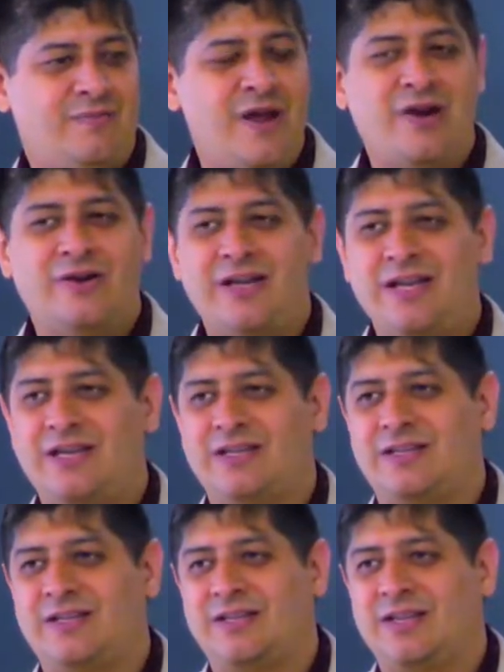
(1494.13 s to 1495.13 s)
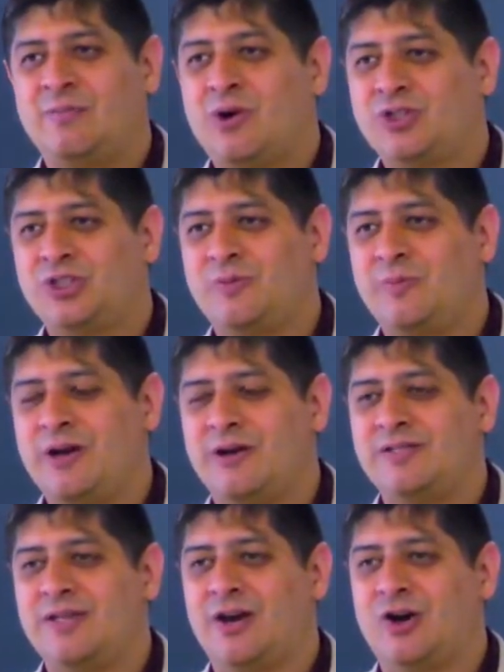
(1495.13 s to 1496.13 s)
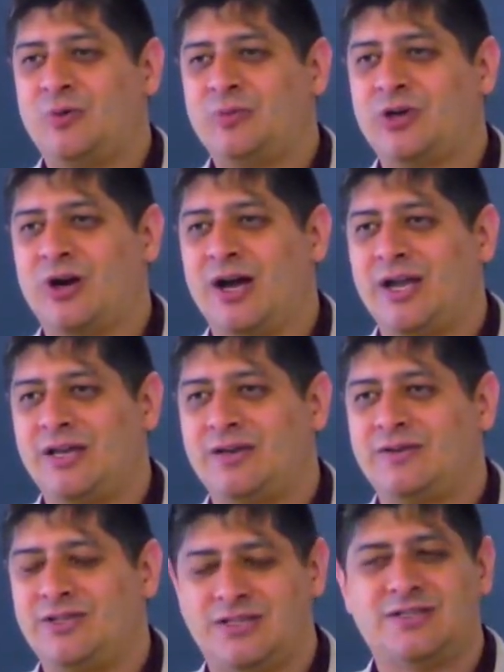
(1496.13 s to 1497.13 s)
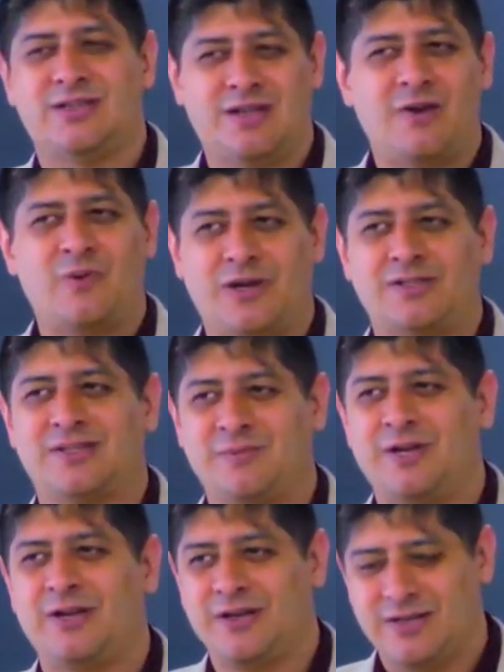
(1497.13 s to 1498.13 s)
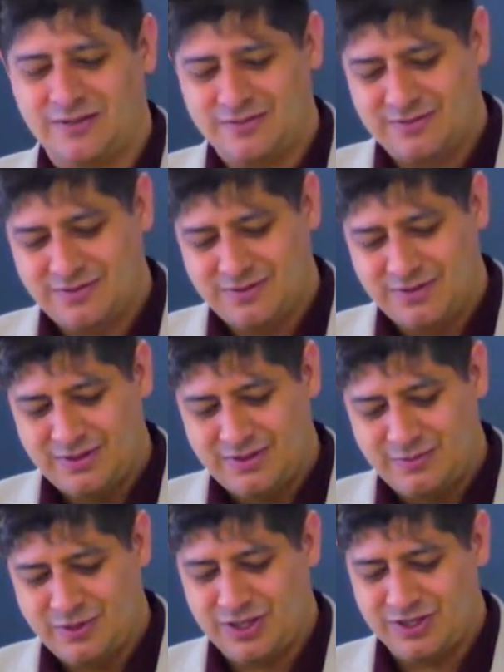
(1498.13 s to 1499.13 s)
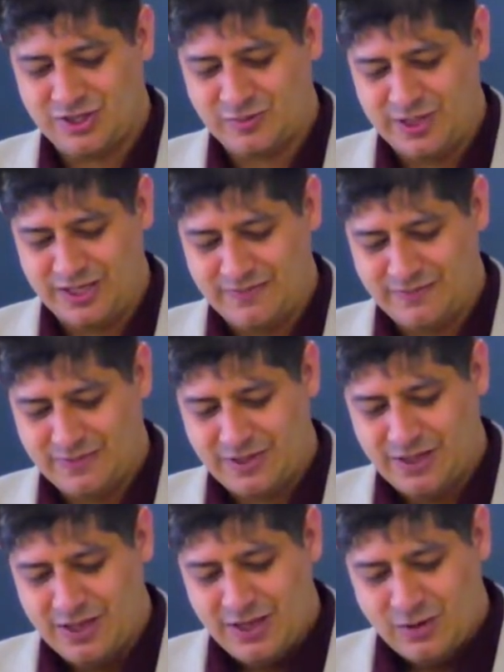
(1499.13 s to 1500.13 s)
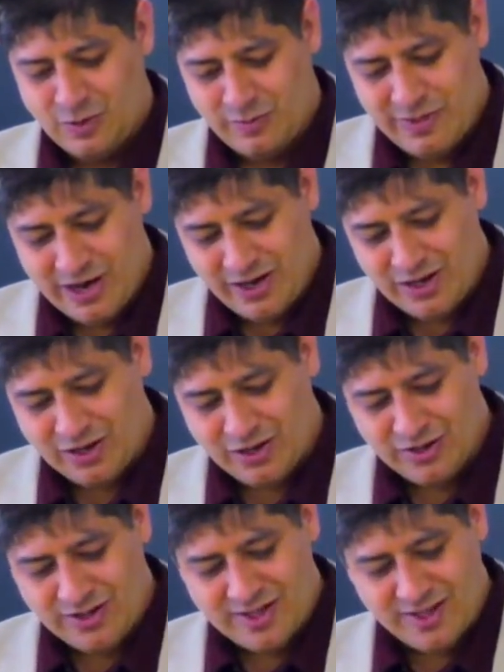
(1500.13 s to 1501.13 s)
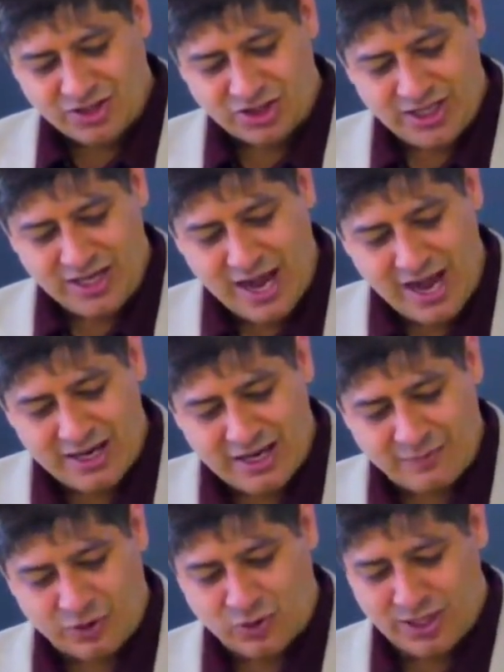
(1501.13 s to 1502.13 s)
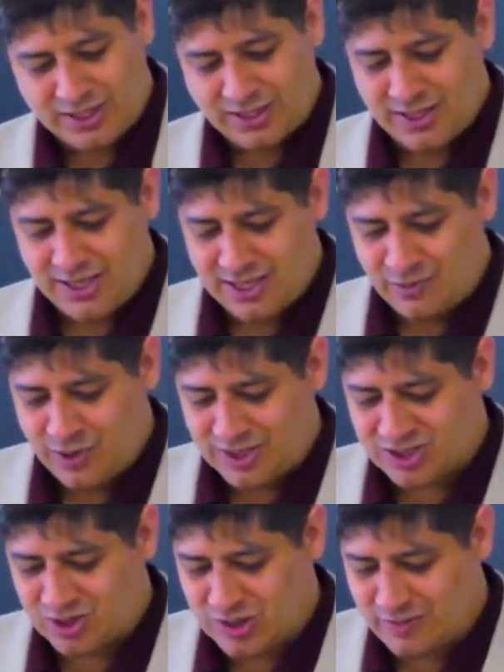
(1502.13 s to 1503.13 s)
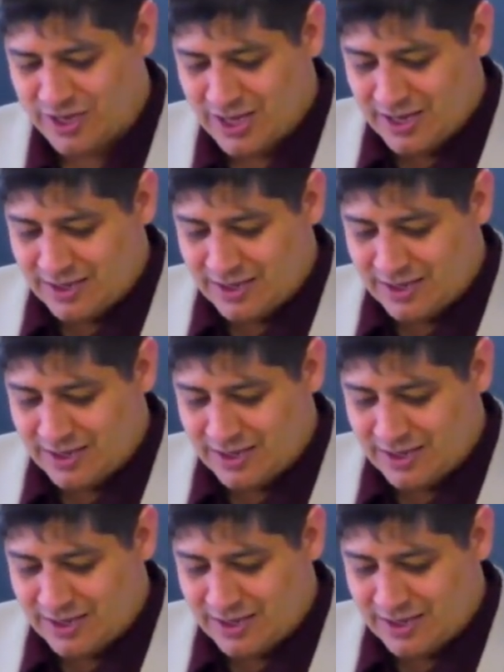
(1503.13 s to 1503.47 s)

Mary, emotional Mary, is at home crying. Jesus said, I want to see Mary. Bring her to me. When Mary heard this, she got up quickly and went to him.